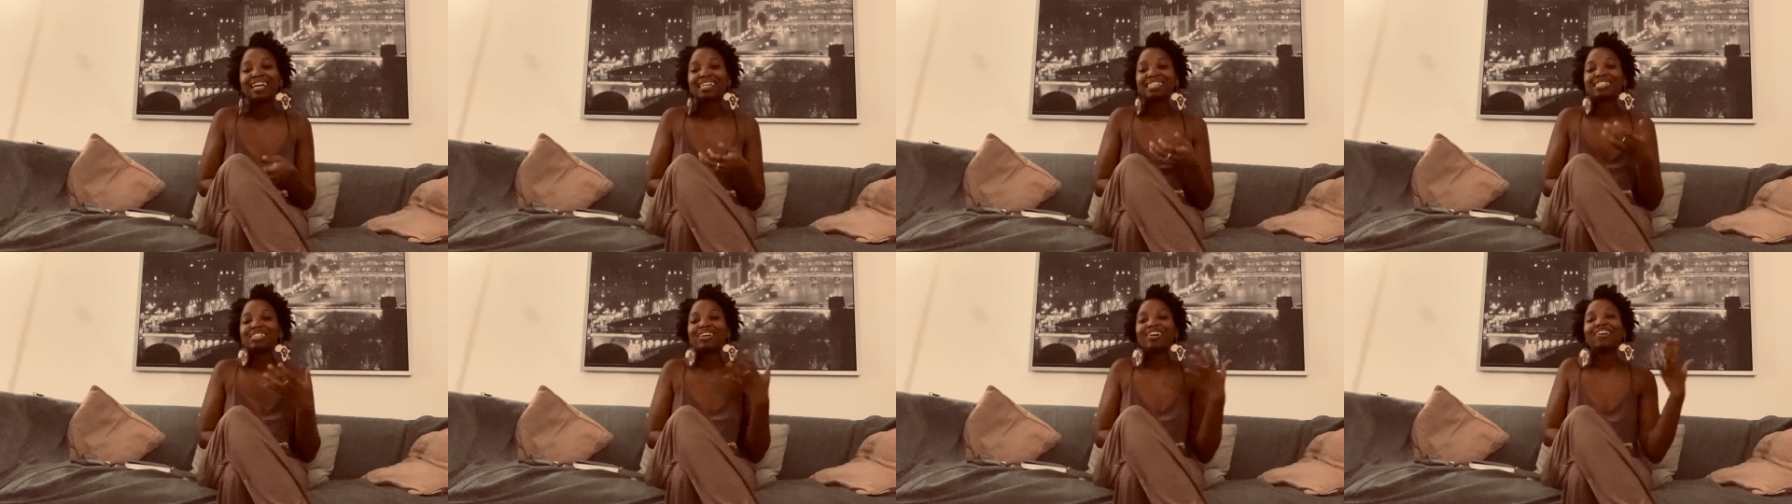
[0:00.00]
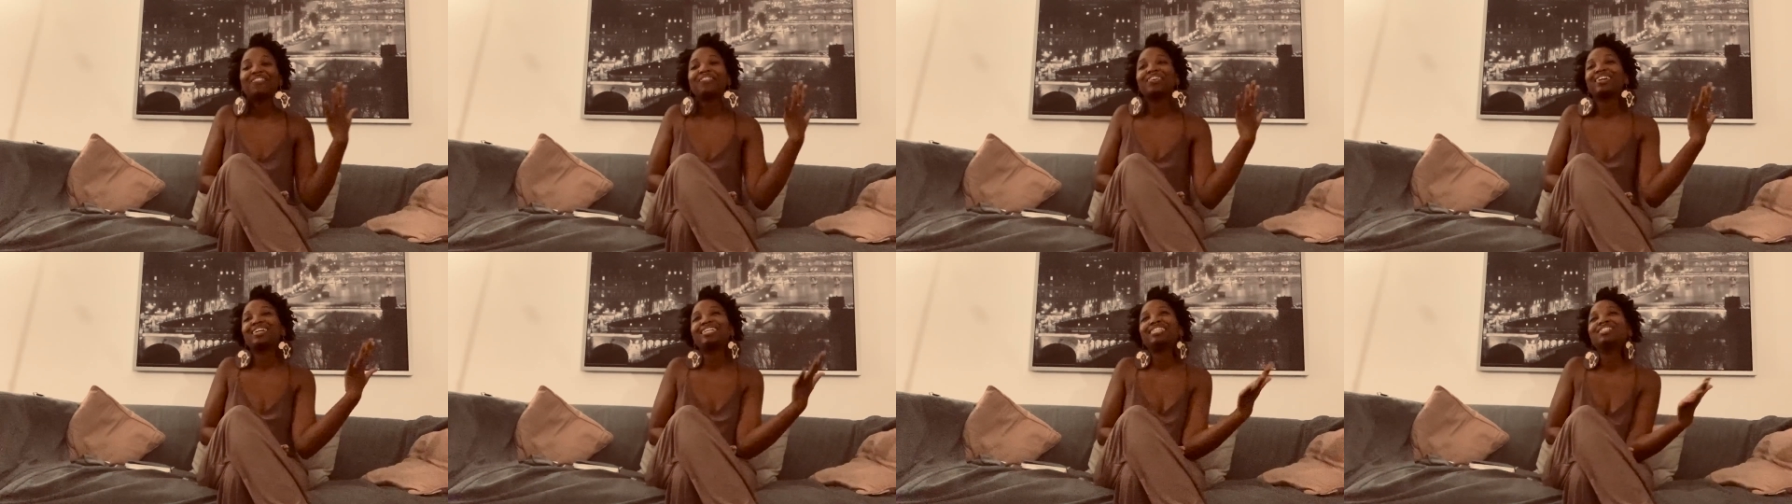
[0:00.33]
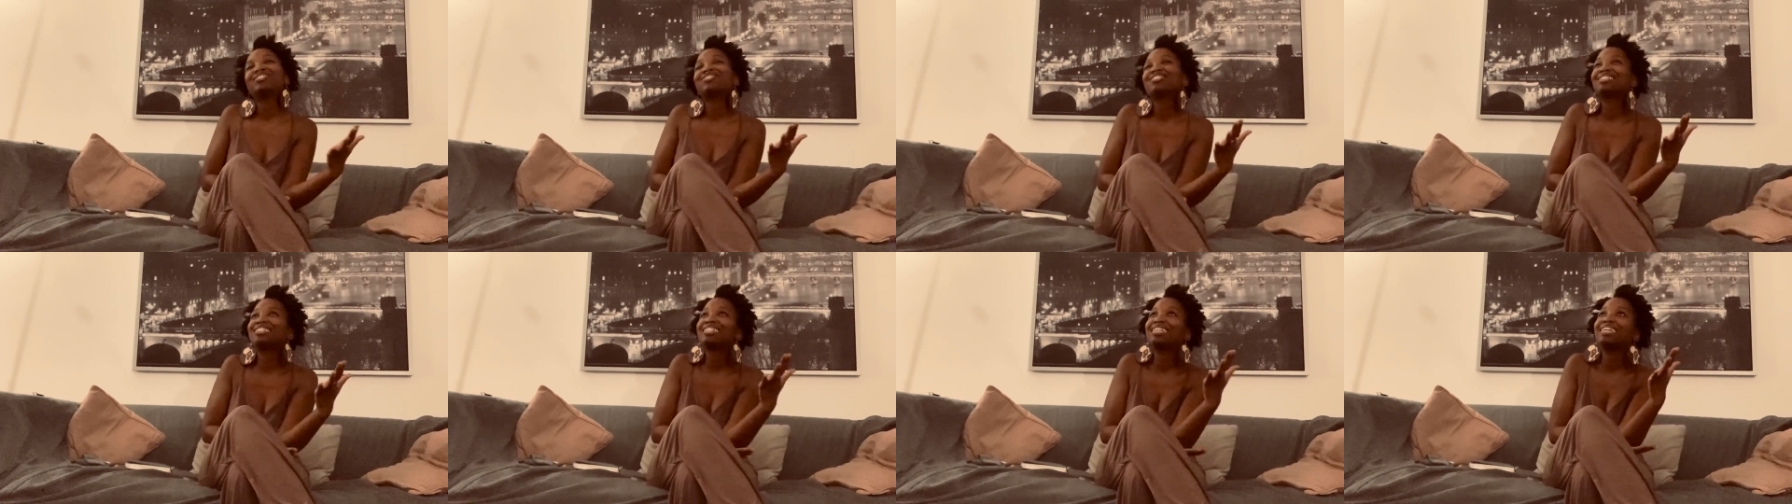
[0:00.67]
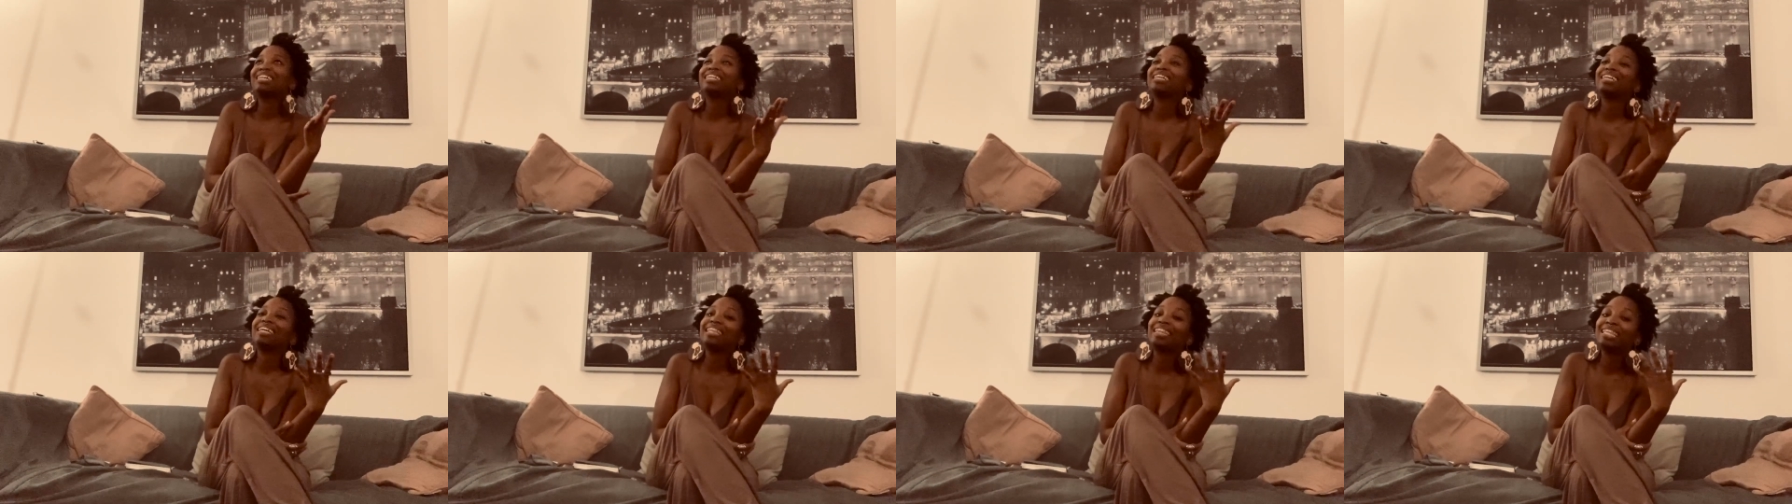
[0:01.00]
So if you're
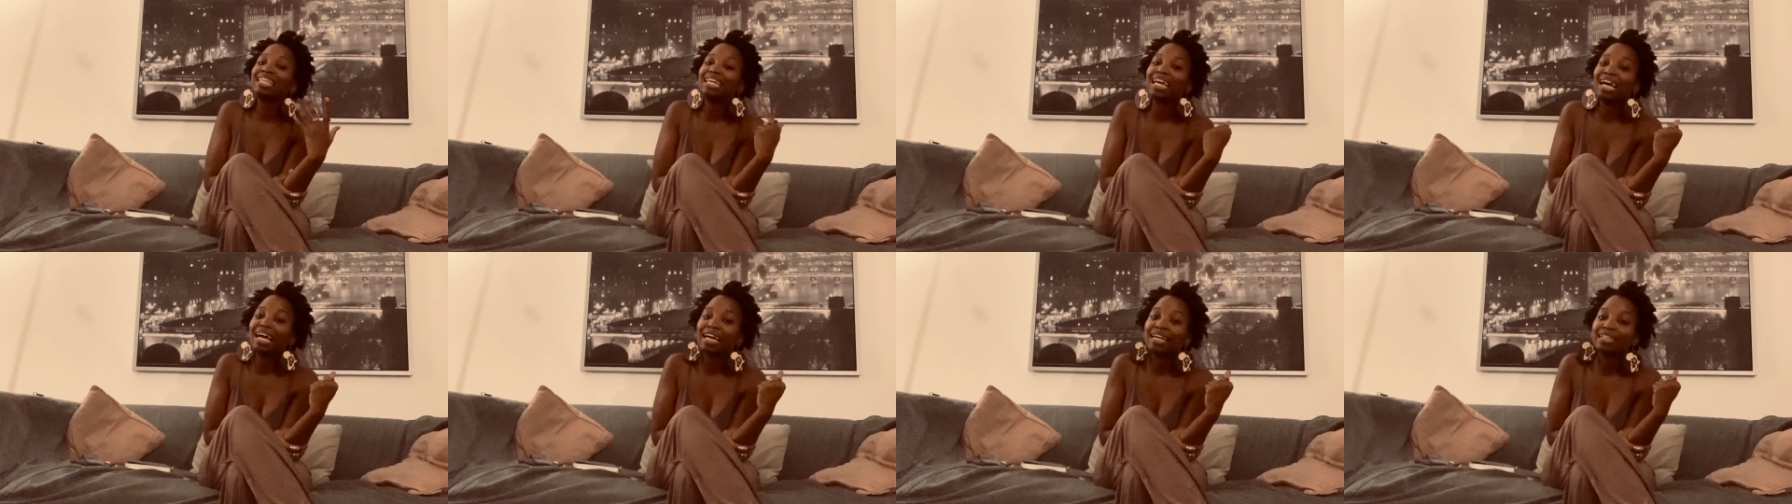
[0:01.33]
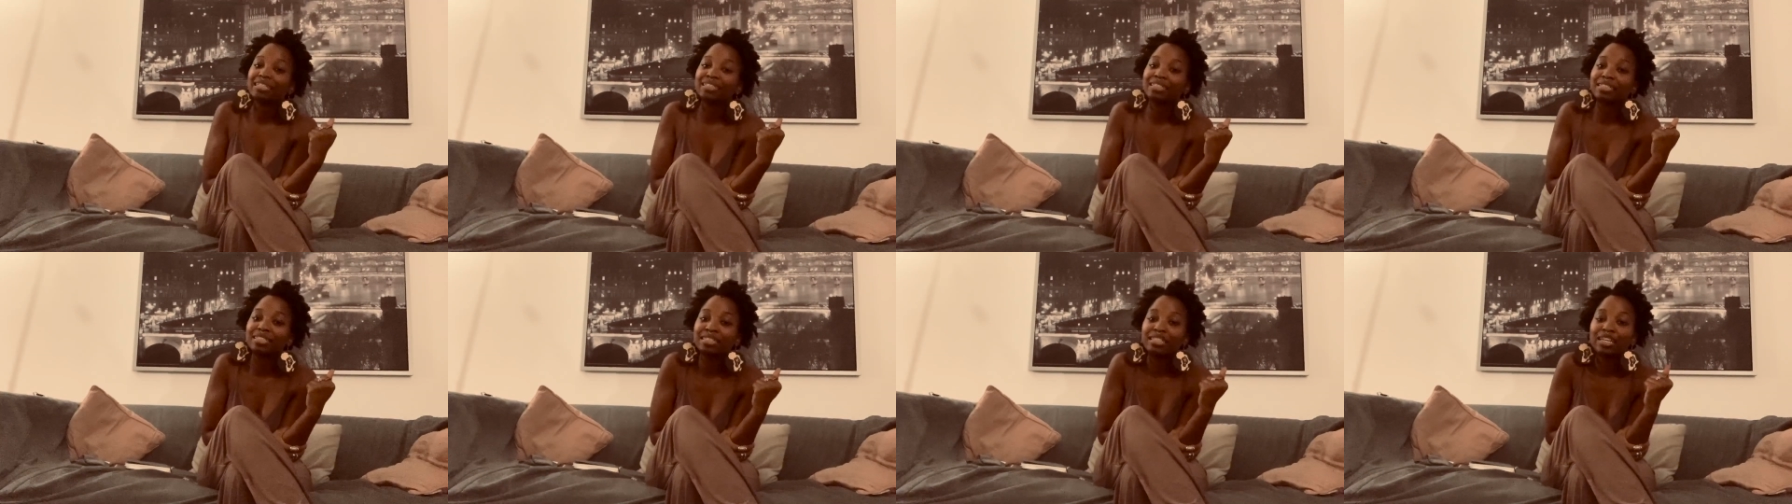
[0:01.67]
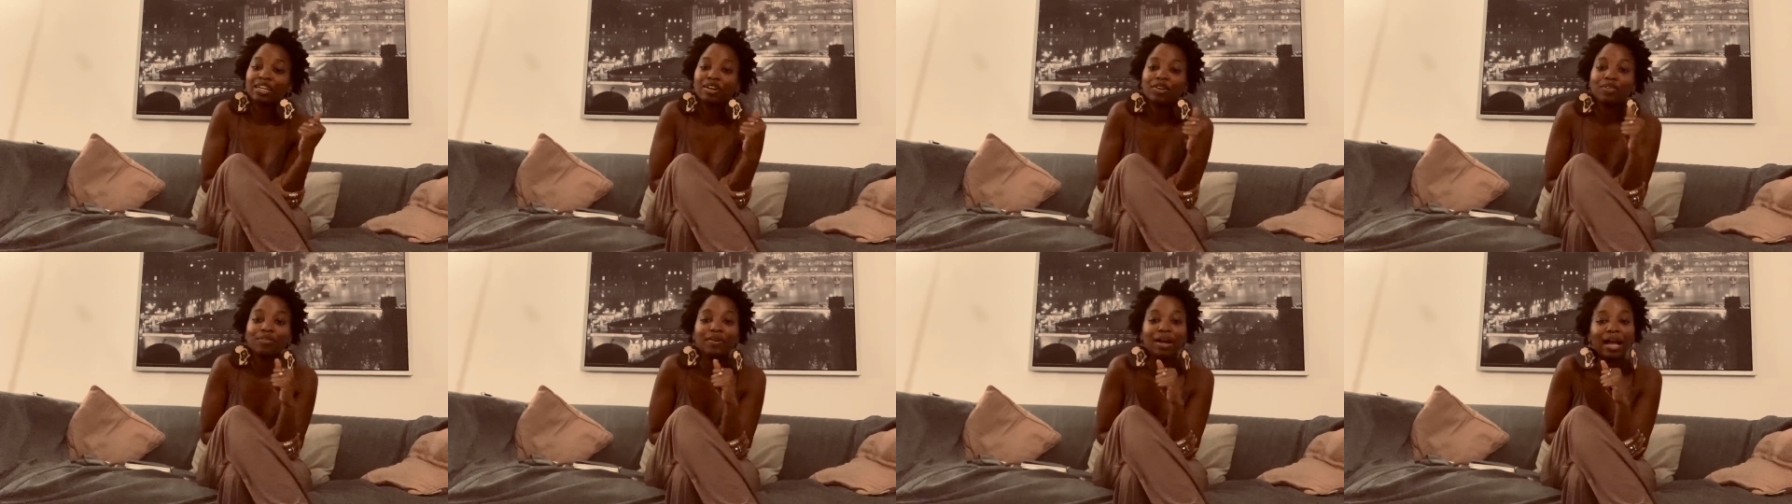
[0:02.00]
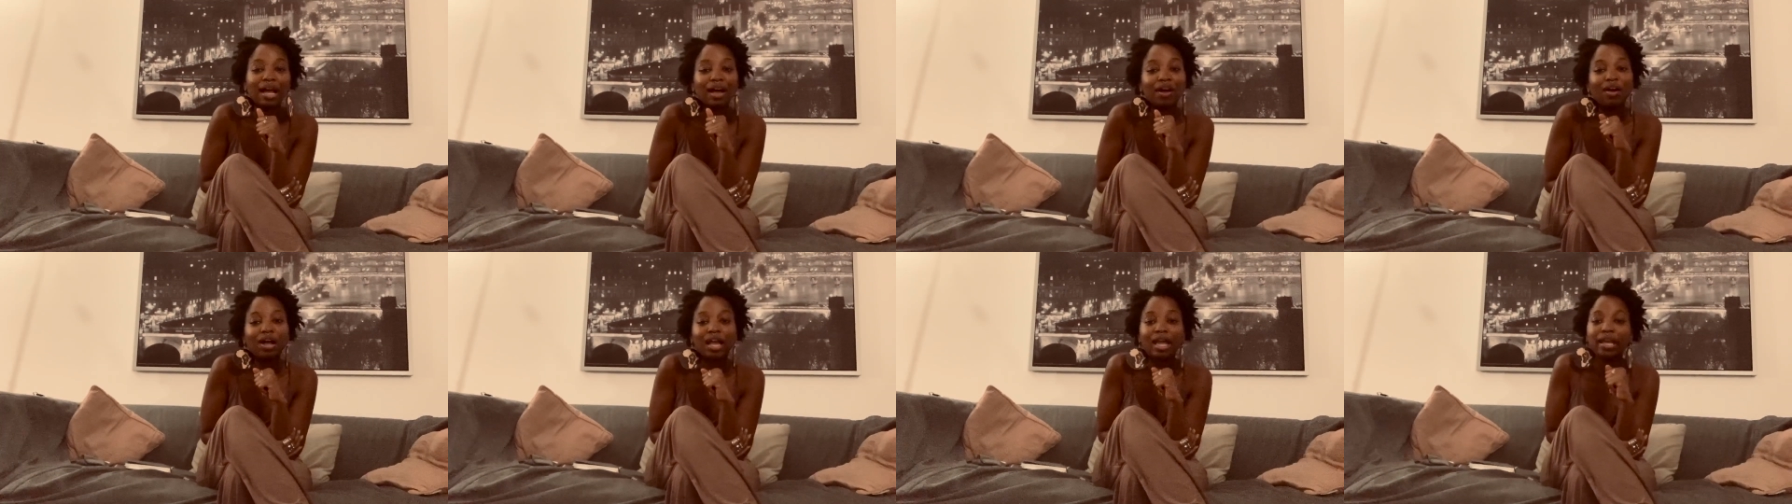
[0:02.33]
interested in that, stick
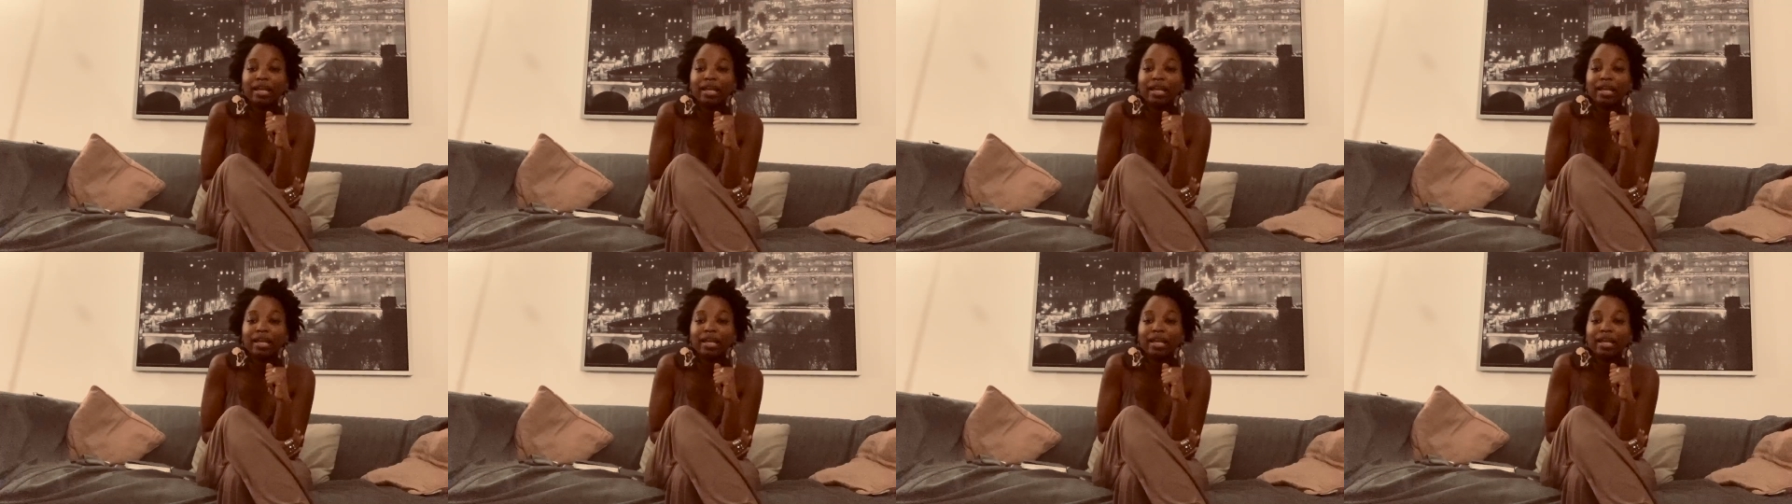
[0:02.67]
around,